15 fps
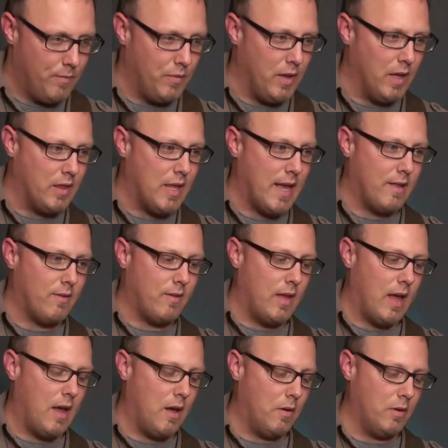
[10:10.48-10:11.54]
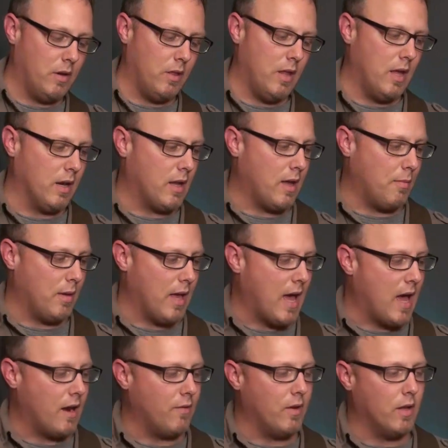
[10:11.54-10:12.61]
you get that sound, and then coming
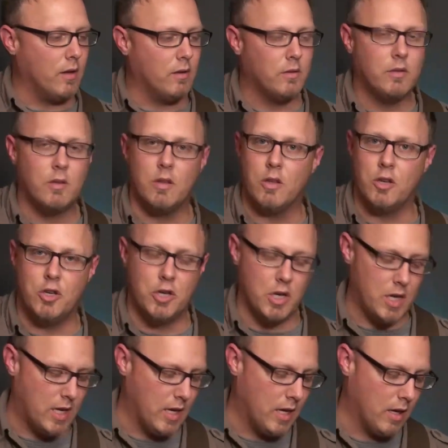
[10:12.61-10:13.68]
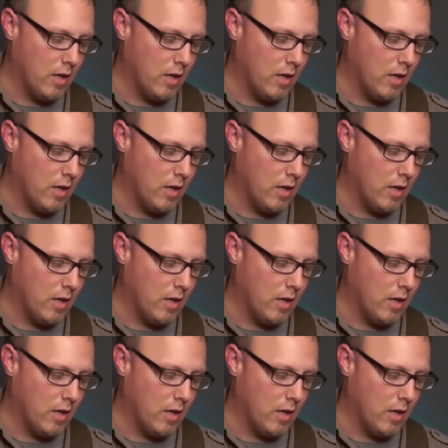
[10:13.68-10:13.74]
out of it to the G.